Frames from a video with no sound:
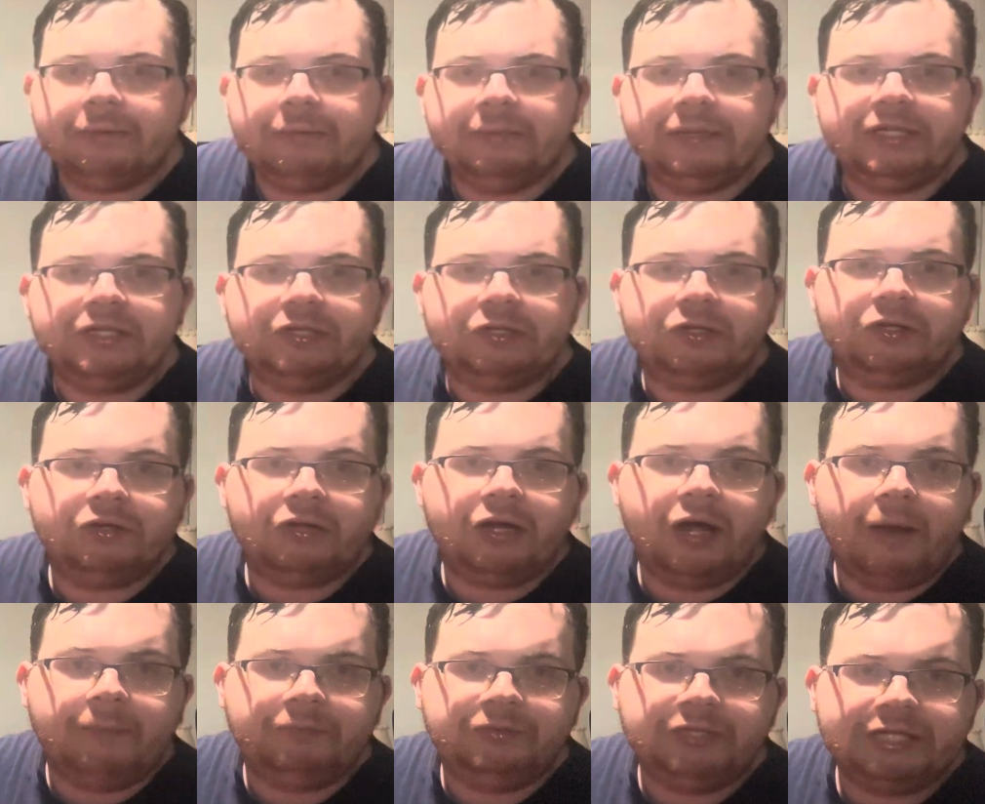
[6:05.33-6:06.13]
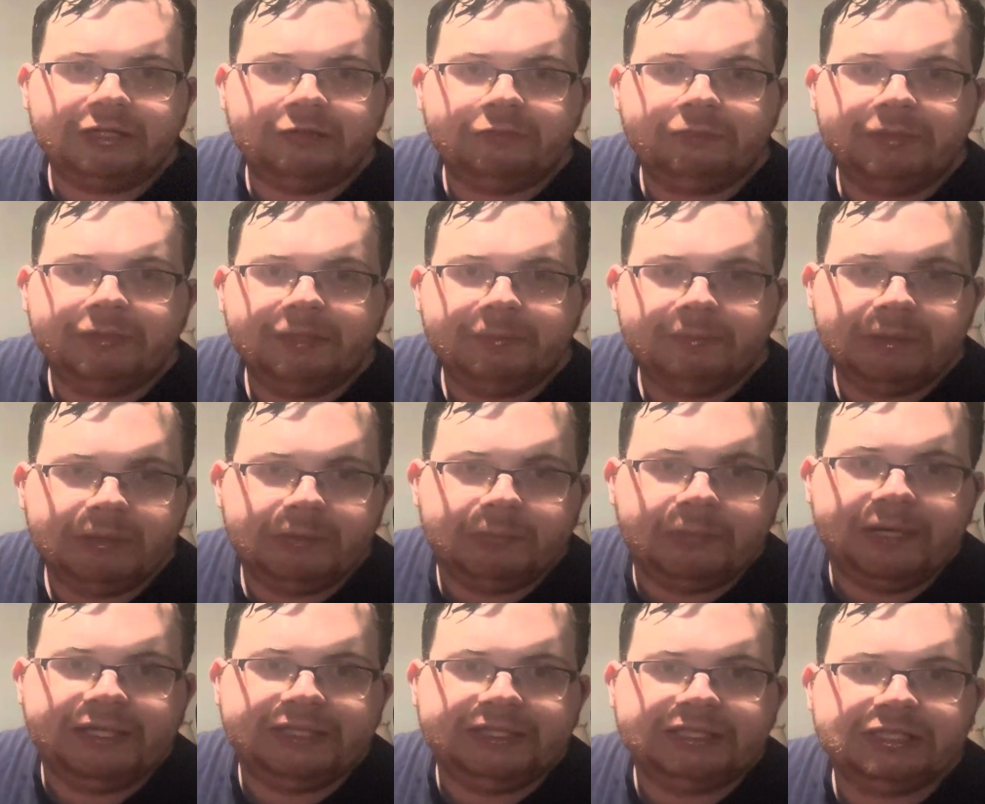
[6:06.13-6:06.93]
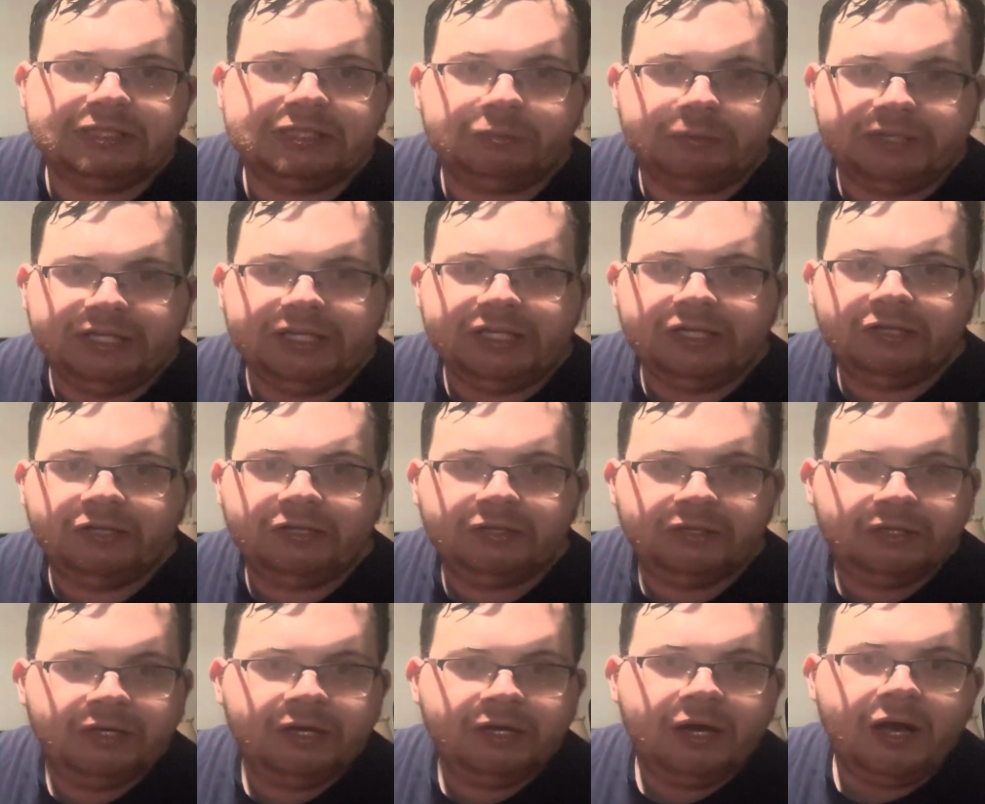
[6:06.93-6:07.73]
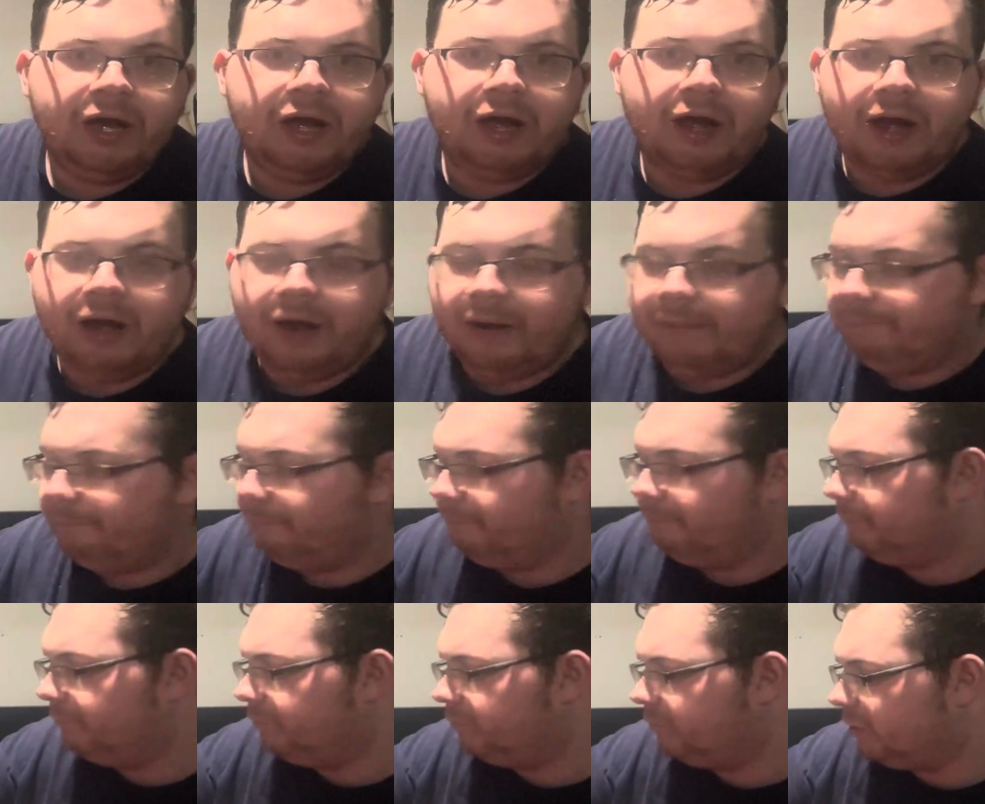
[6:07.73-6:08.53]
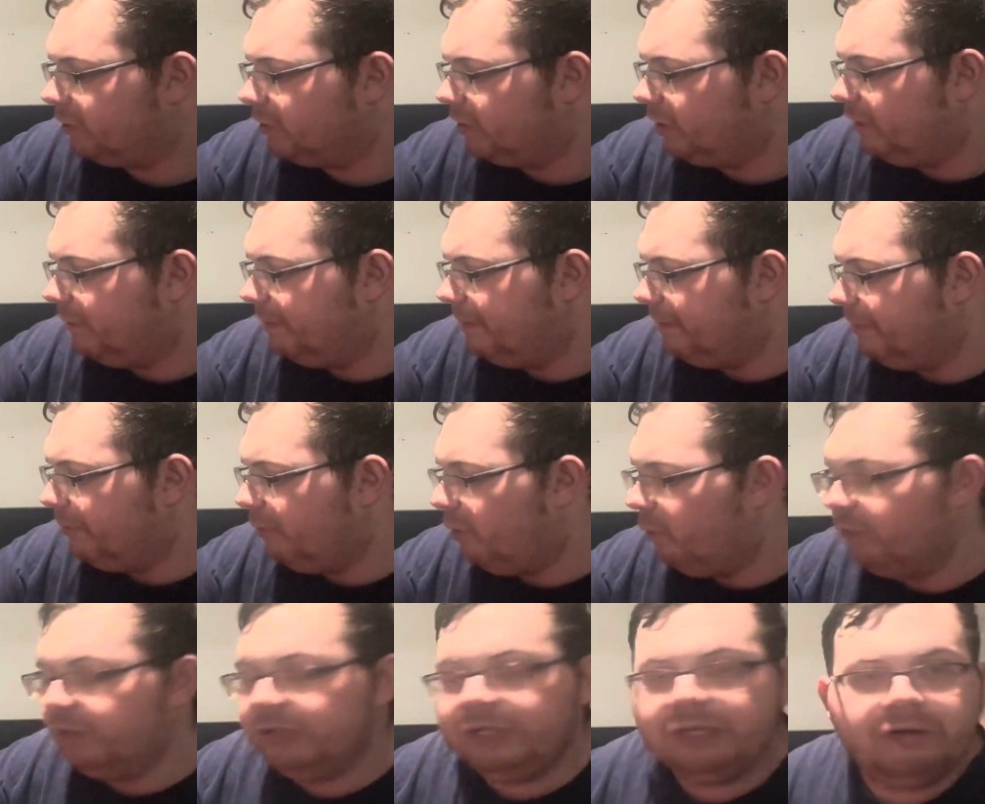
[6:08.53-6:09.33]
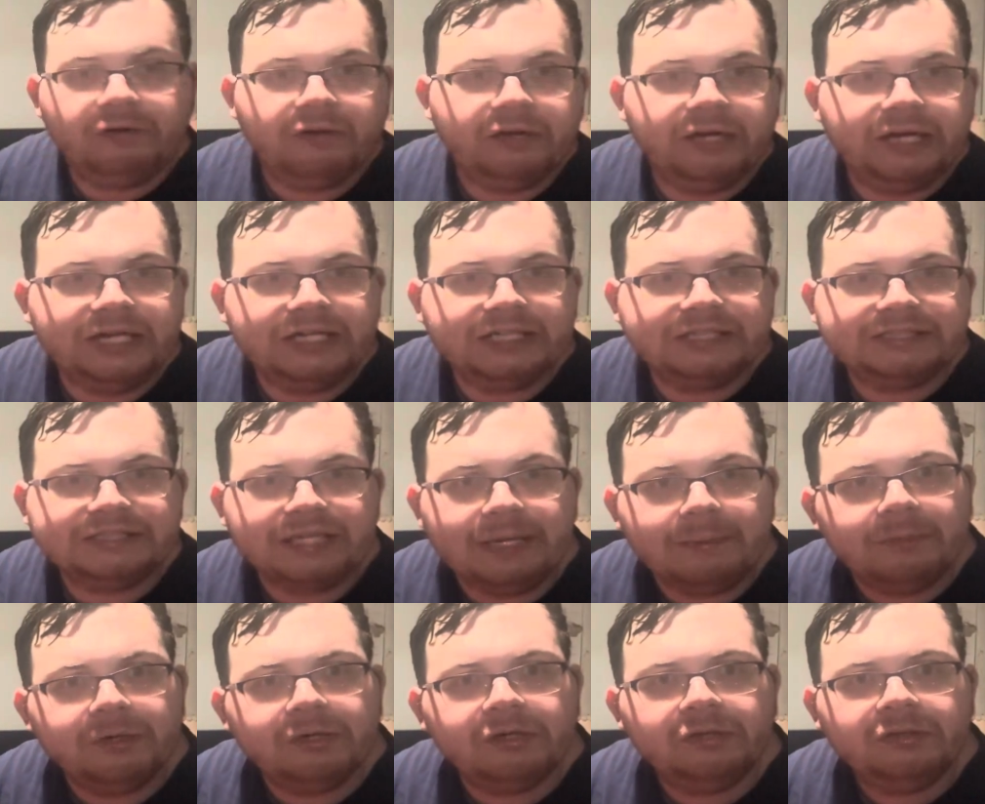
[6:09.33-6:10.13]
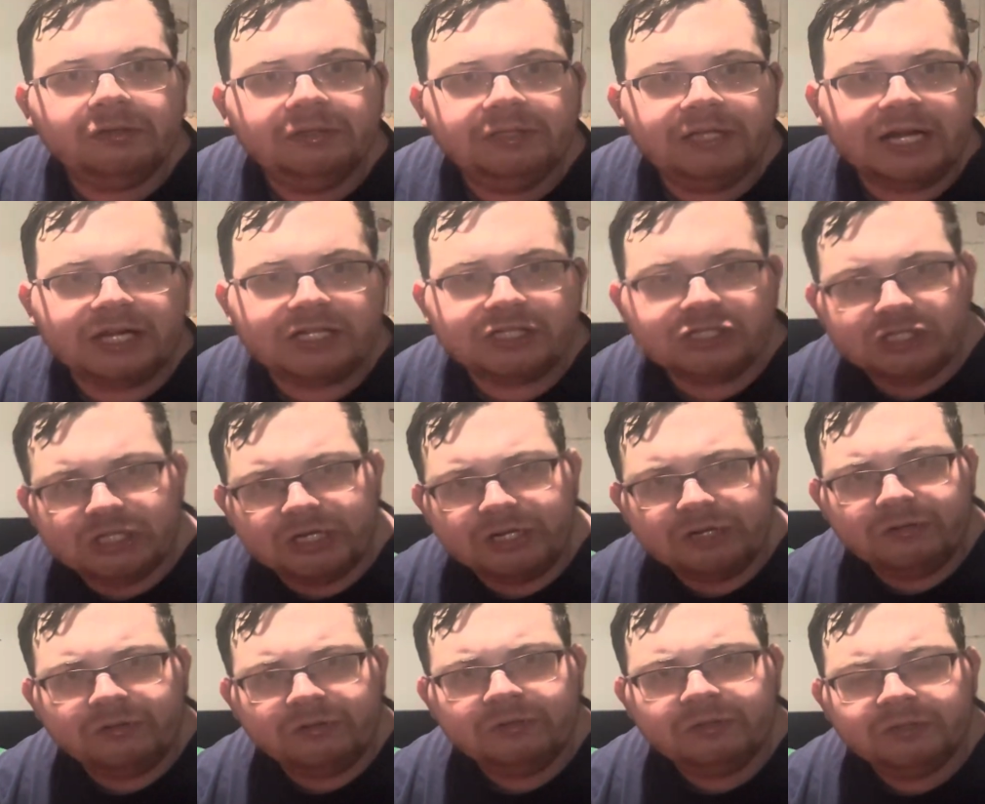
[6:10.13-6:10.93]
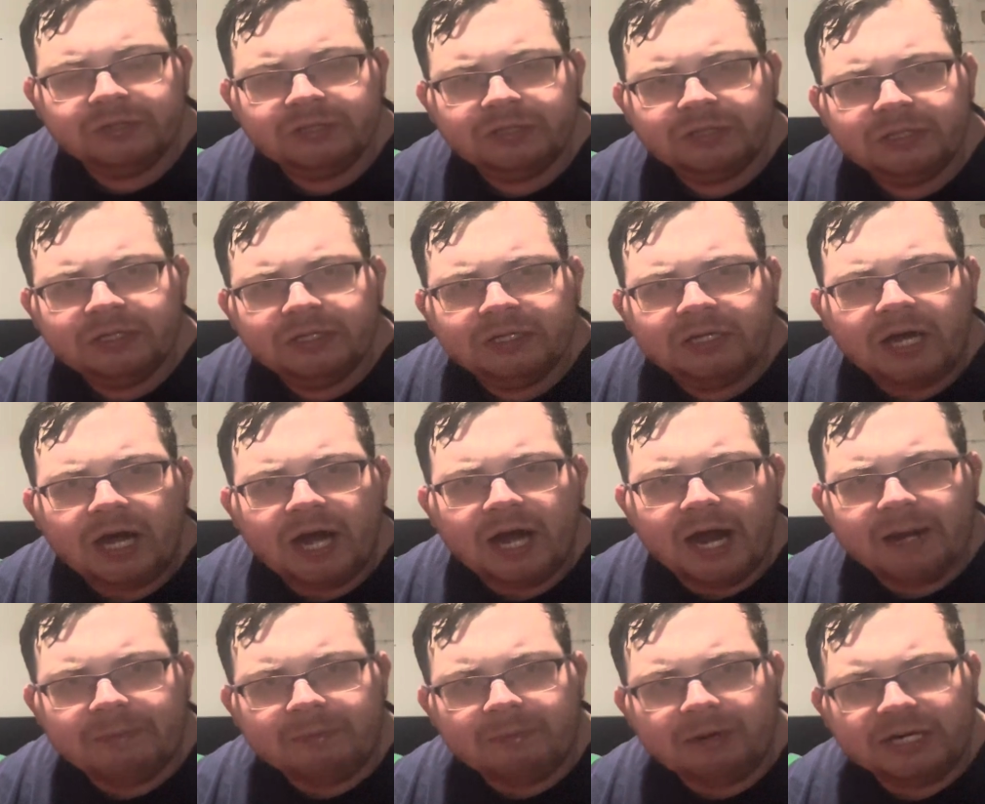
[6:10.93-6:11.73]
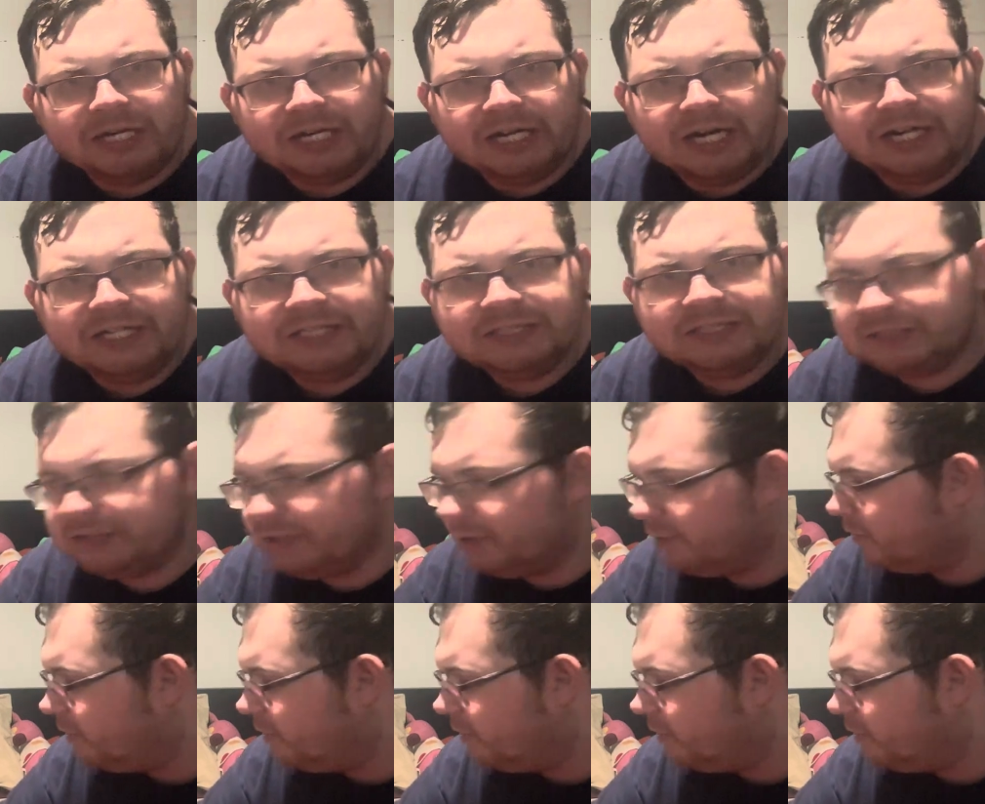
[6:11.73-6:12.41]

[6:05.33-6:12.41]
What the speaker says: me to Midway this week. Gonna be bowling there in the summer next year on Monday nights,